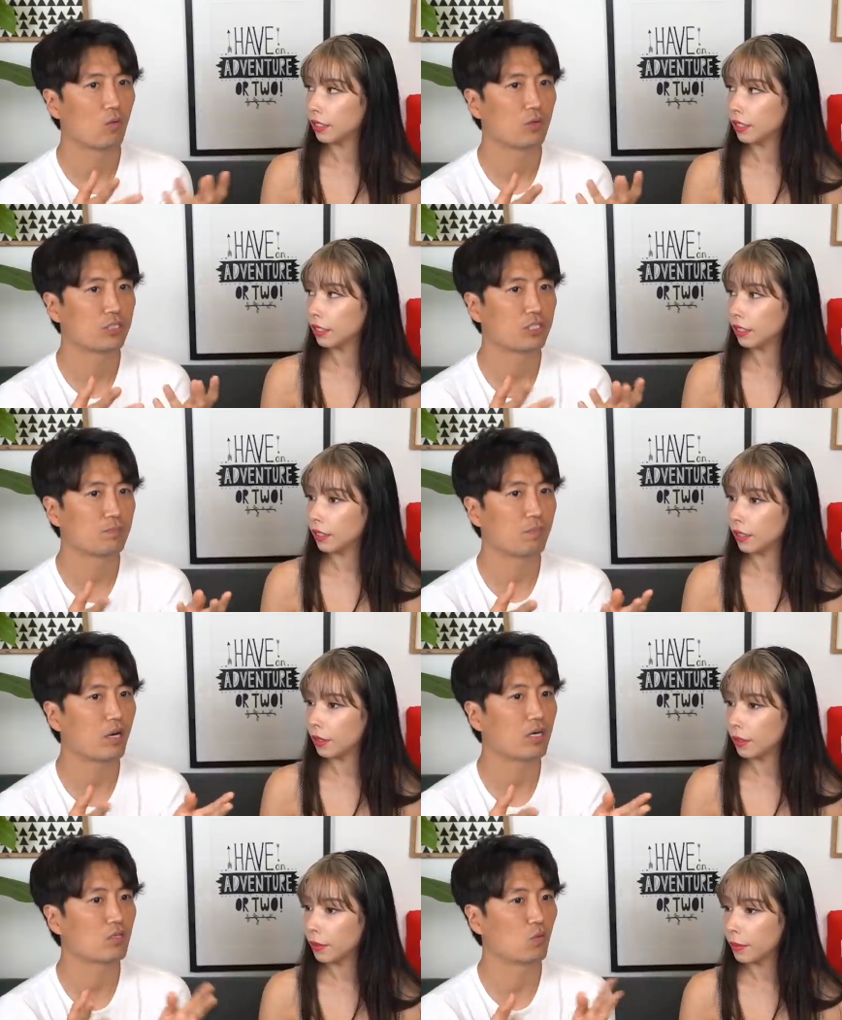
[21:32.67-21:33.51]
Speaker 1: she's
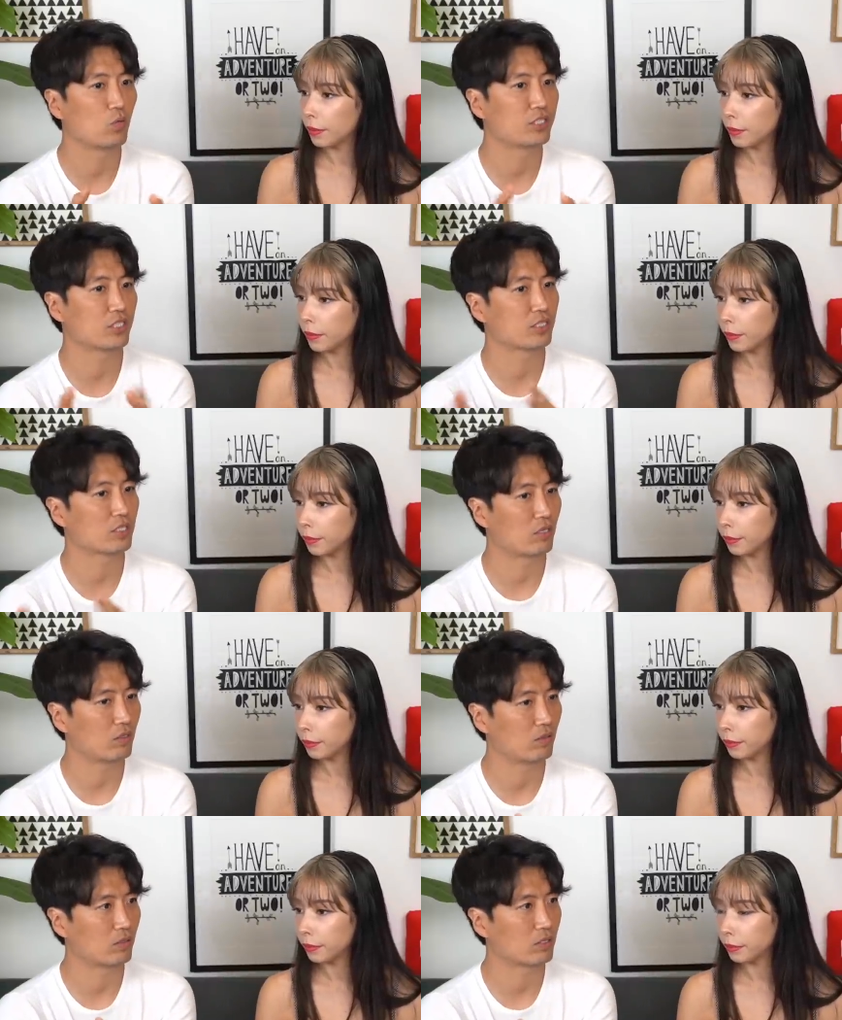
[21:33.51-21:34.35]
part of the witch's
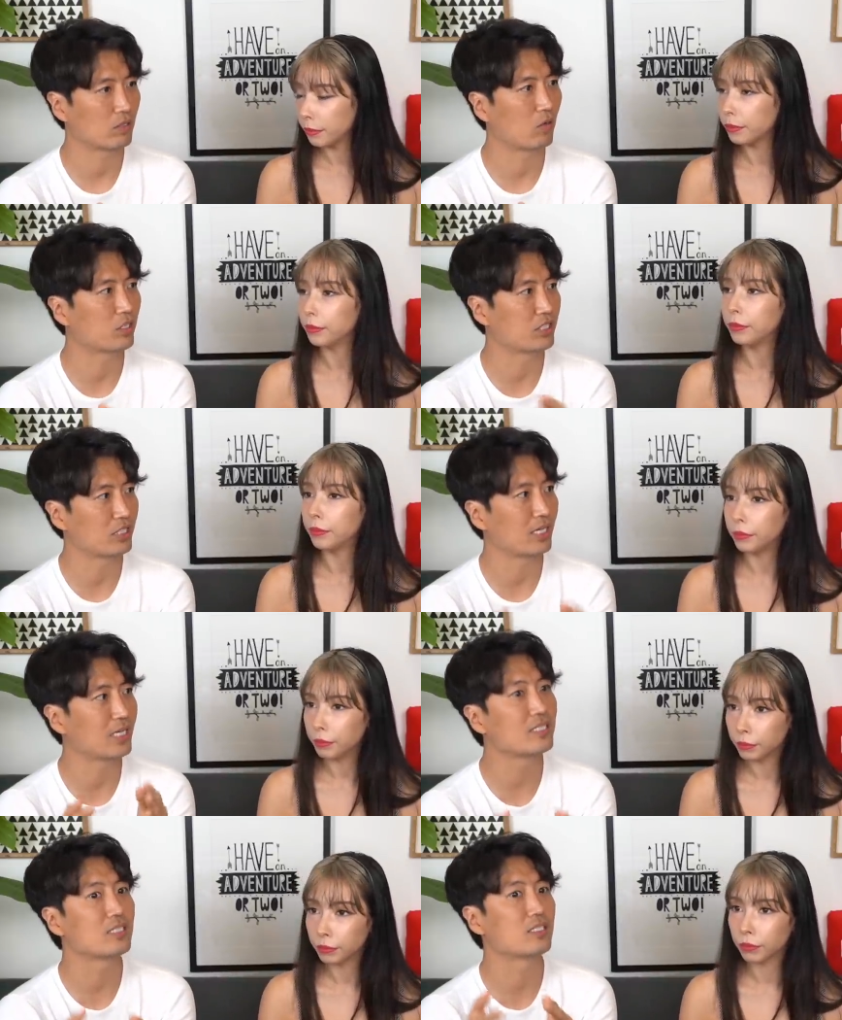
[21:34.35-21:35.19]
cult, or she
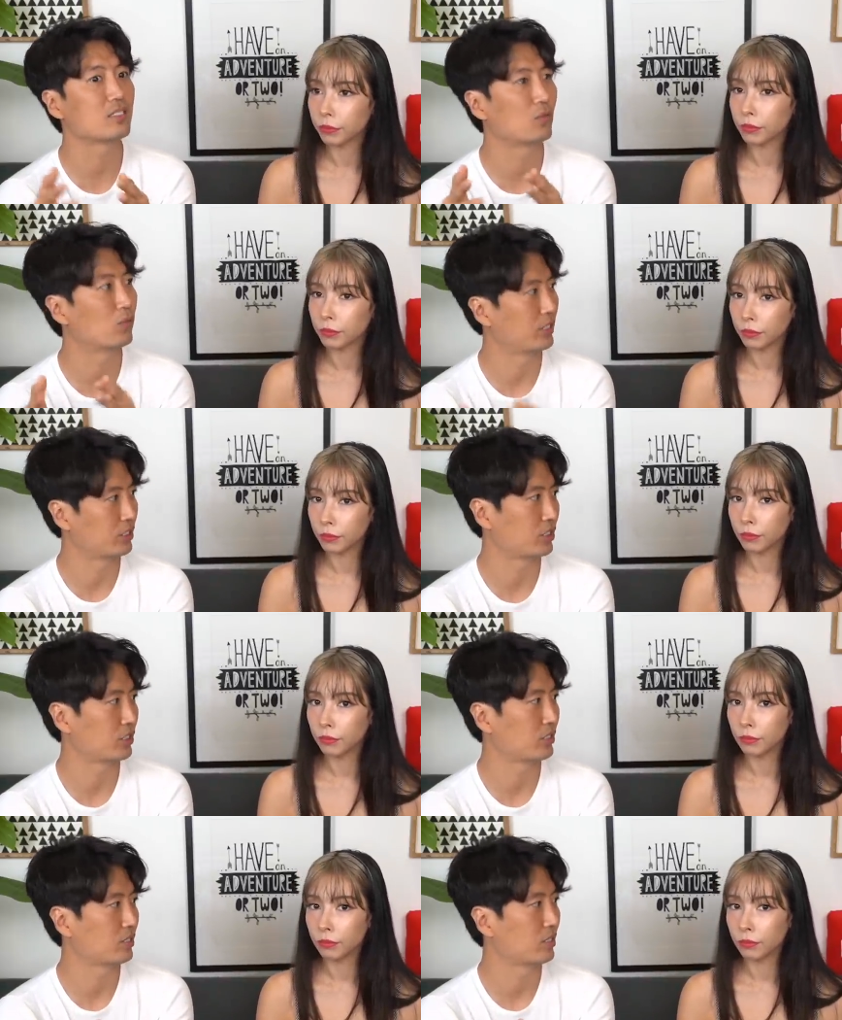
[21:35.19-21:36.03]
is the
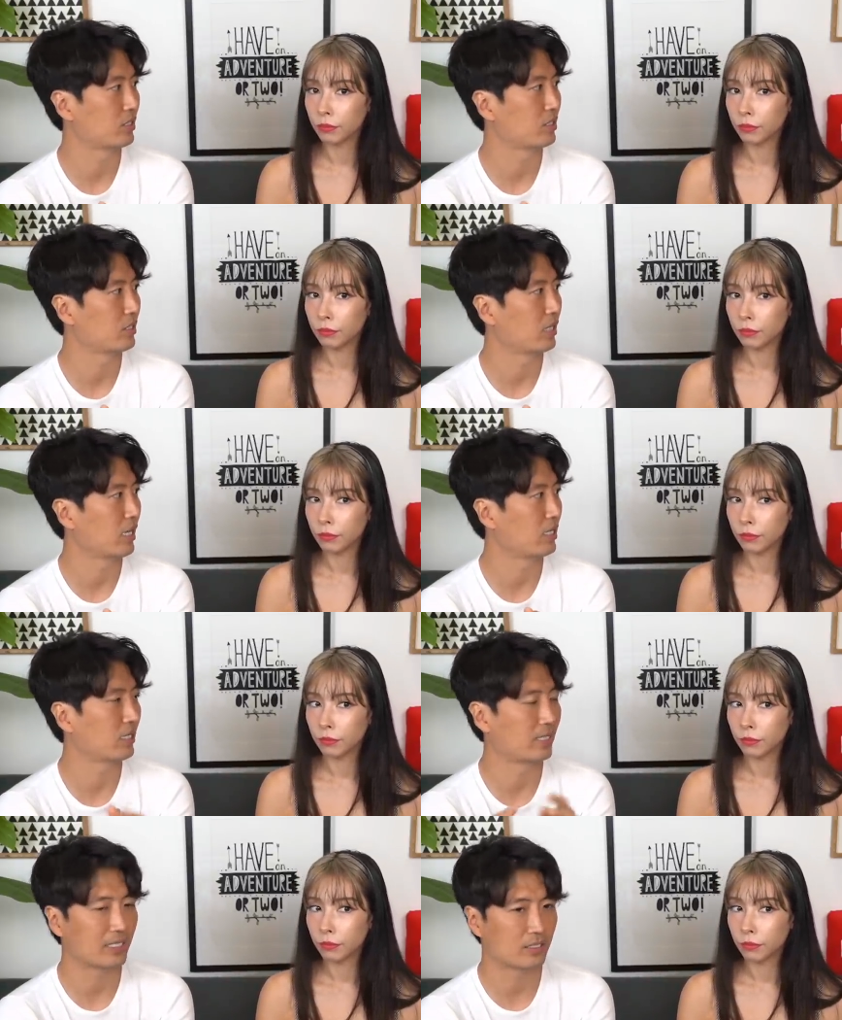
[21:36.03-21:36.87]
witch, and
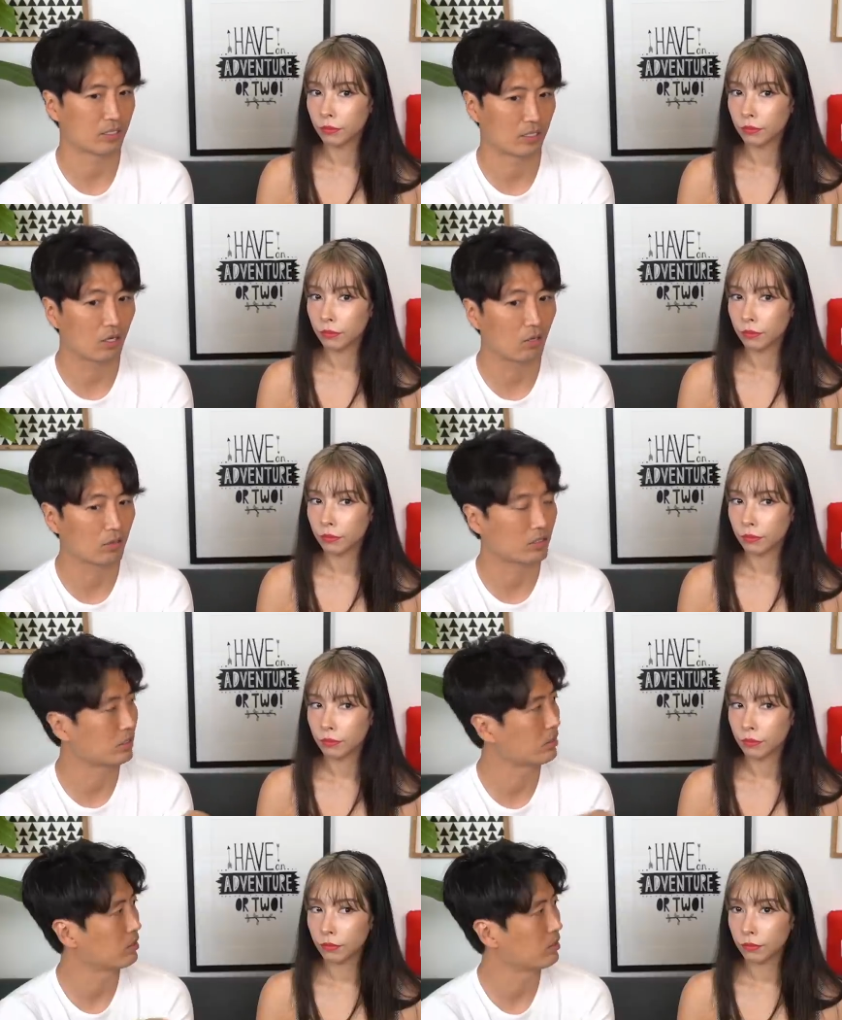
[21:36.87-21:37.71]
then that's her cult.
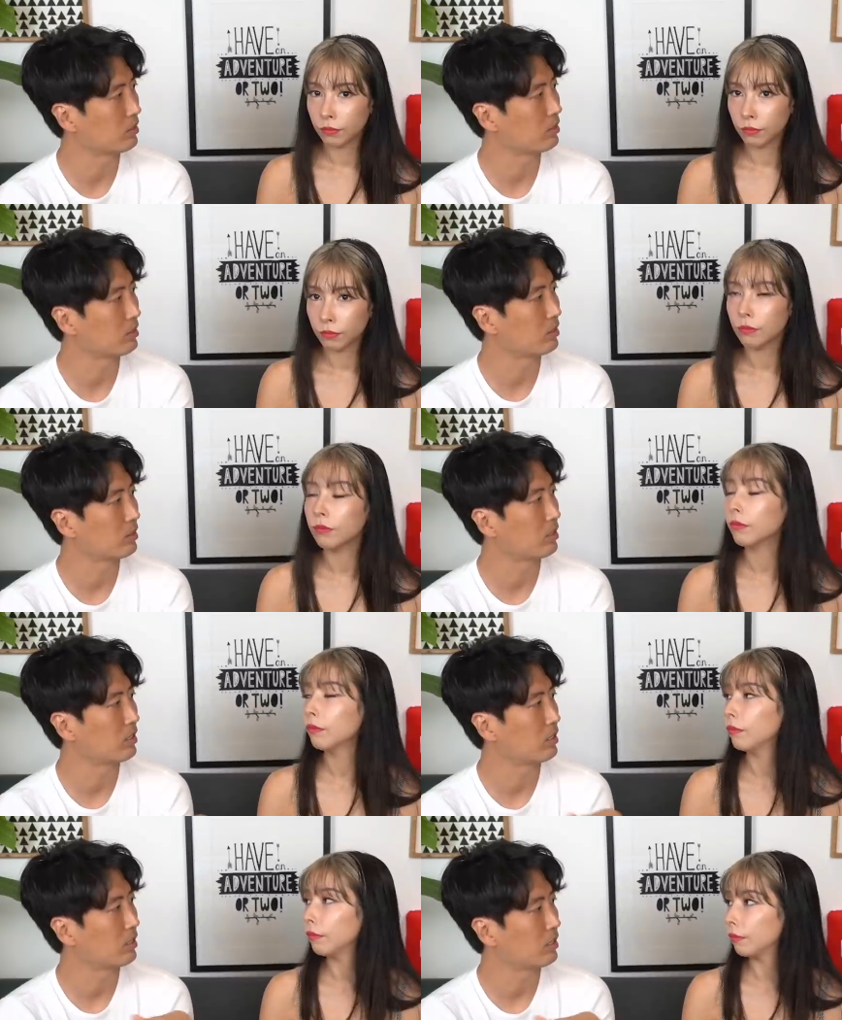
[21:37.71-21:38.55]

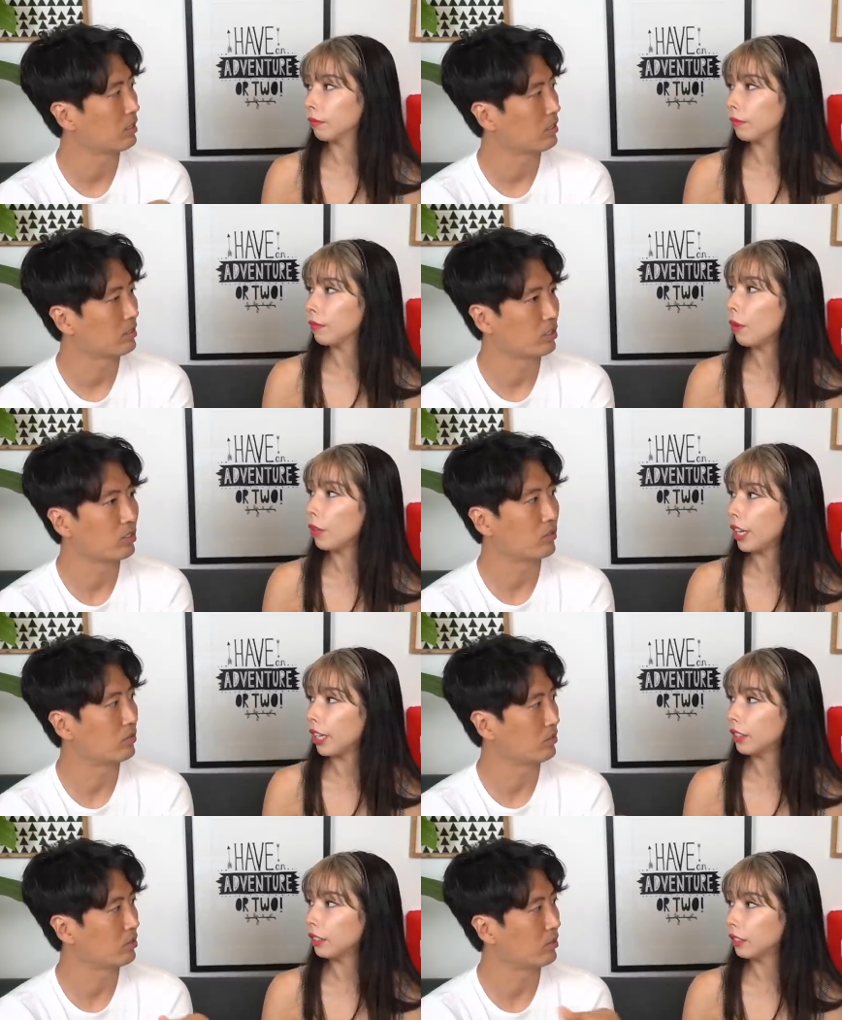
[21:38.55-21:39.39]
Mm. Oh, you know,
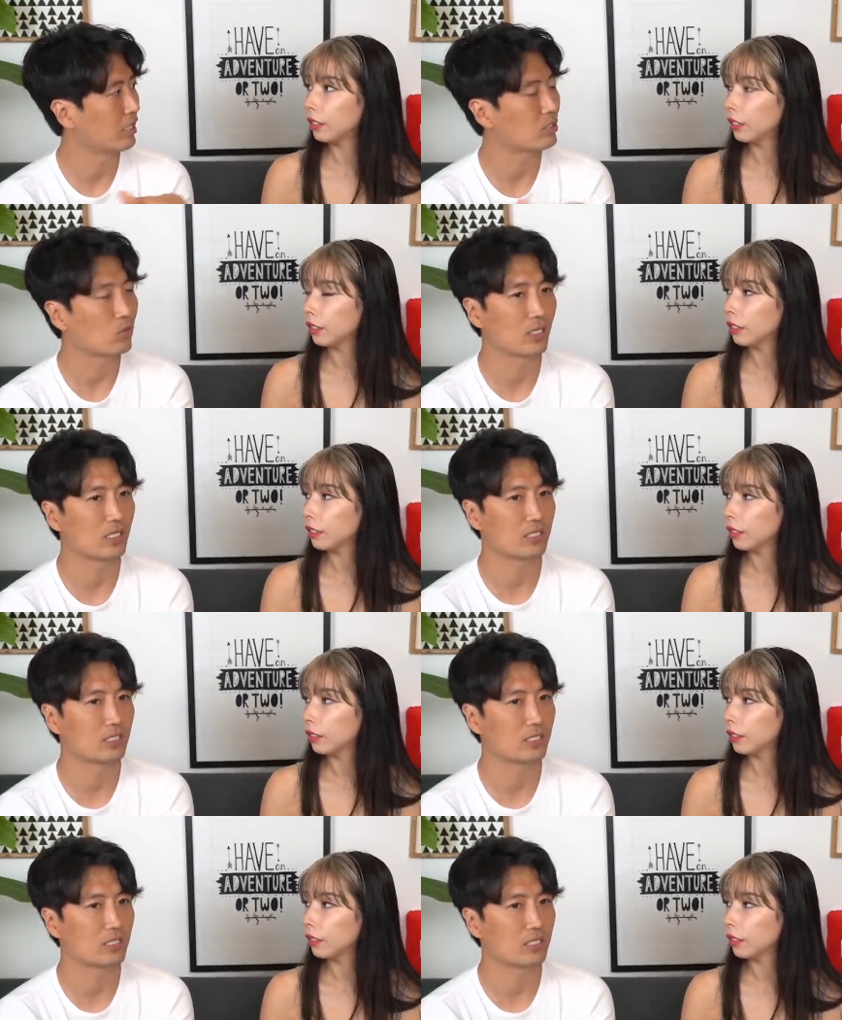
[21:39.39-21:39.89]
yes. you know that's what it